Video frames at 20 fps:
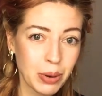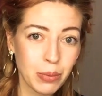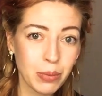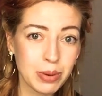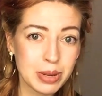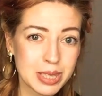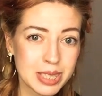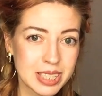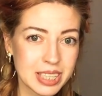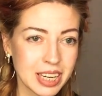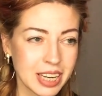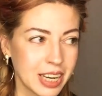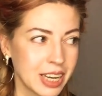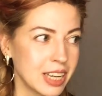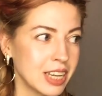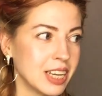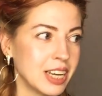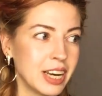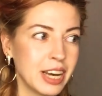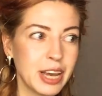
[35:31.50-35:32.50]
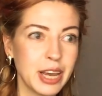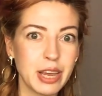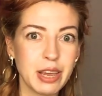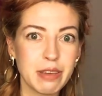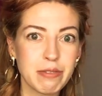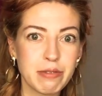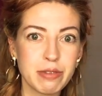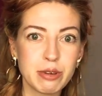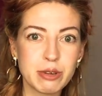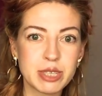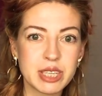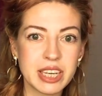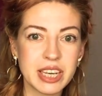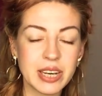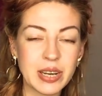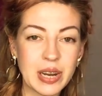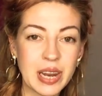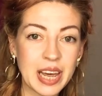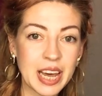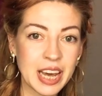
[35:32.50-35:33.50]
we'll see. If you see
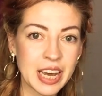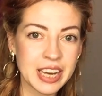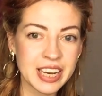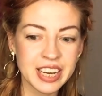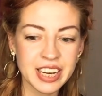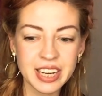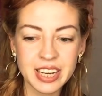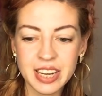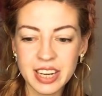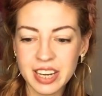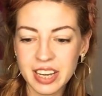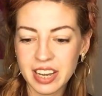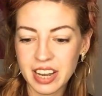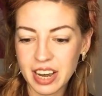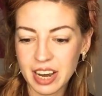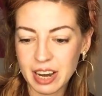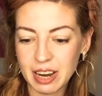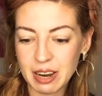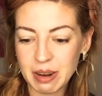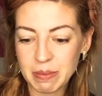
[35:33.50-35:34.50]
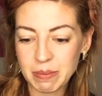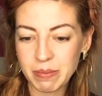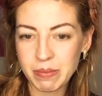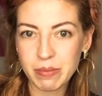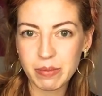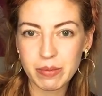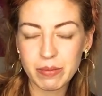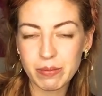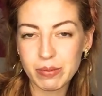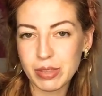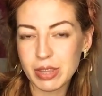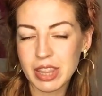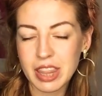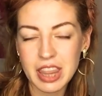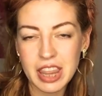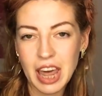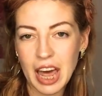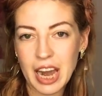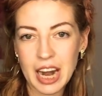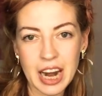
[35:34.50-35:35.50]
a link, um,
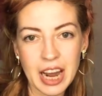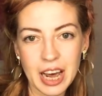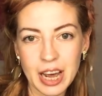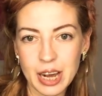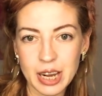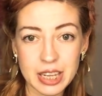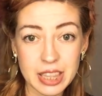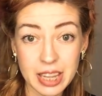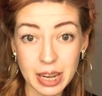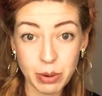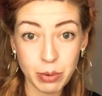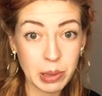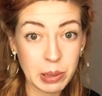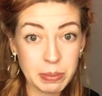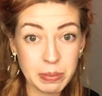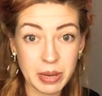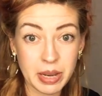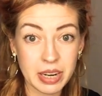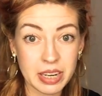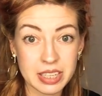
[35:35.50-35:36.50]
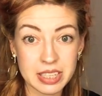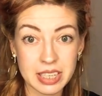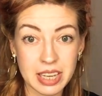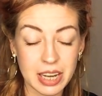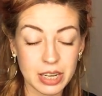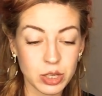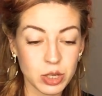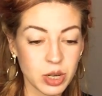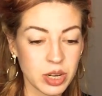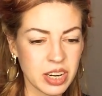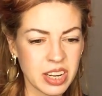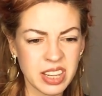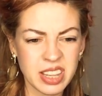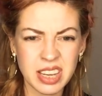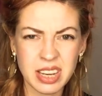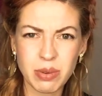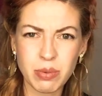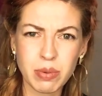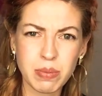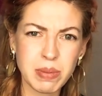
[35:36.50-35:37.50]
then uh, there will be an extension. I
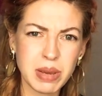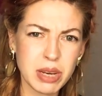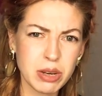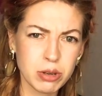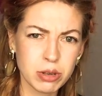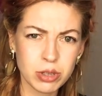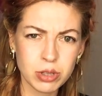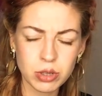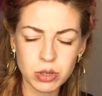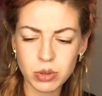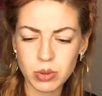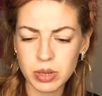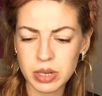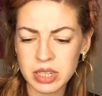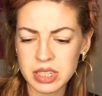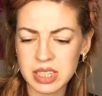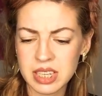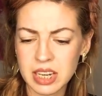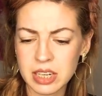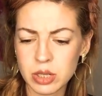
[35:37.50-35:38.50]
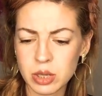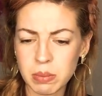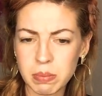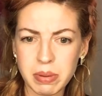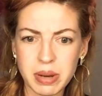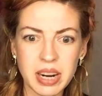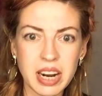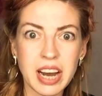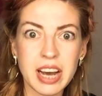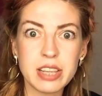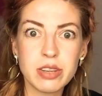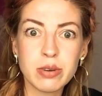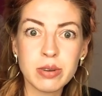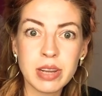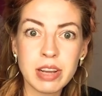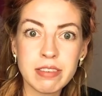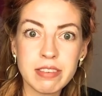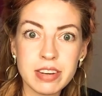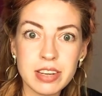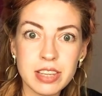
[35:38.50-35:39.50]
think it would be good to do an extension, but I
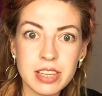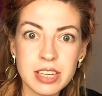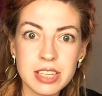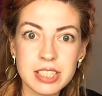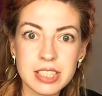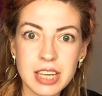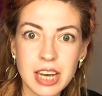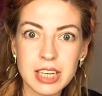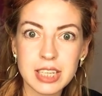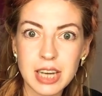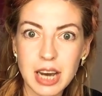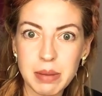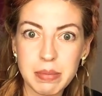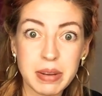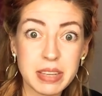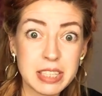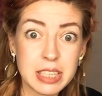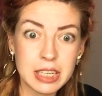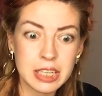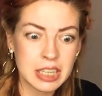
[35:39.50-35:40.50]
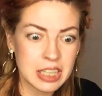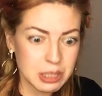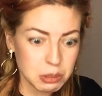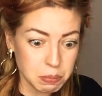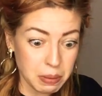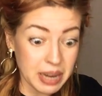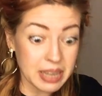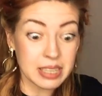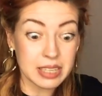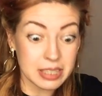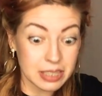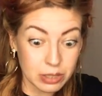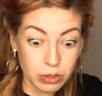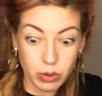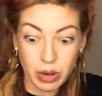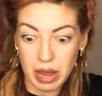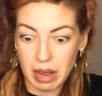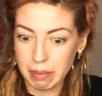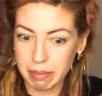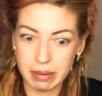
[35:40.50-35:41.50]
don't have anything set up. I didn't expect this
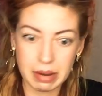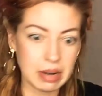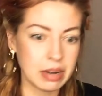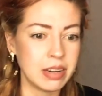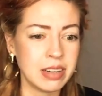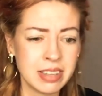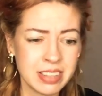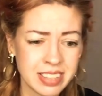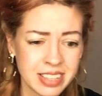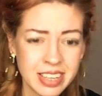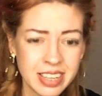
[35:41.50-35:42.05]
to happen.